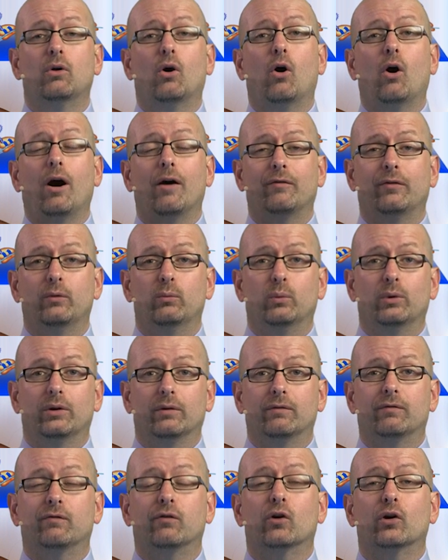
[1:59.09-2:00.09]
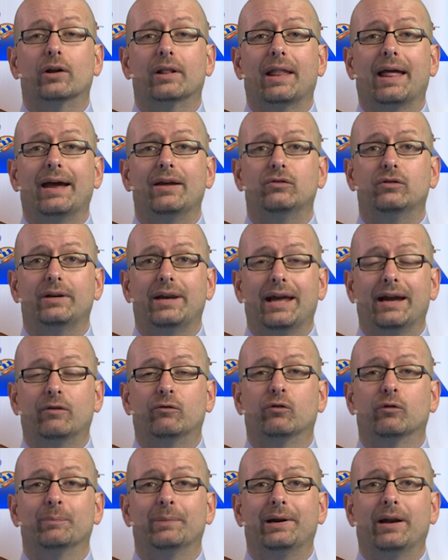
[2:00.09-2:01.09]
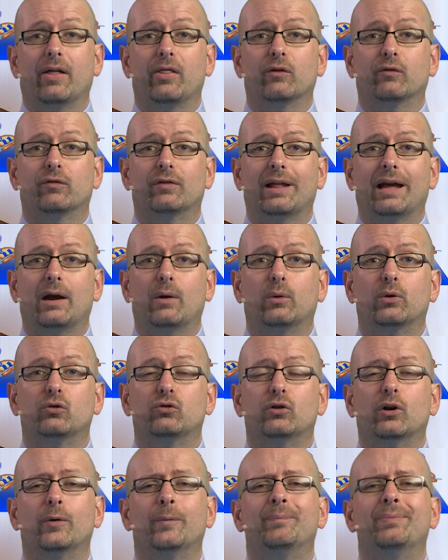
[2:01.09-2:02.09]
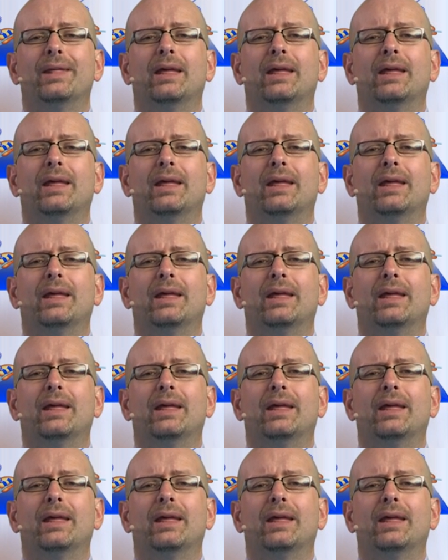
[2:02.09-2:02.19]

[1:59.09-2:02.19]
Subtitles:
often will fertilize an egg from another flower. So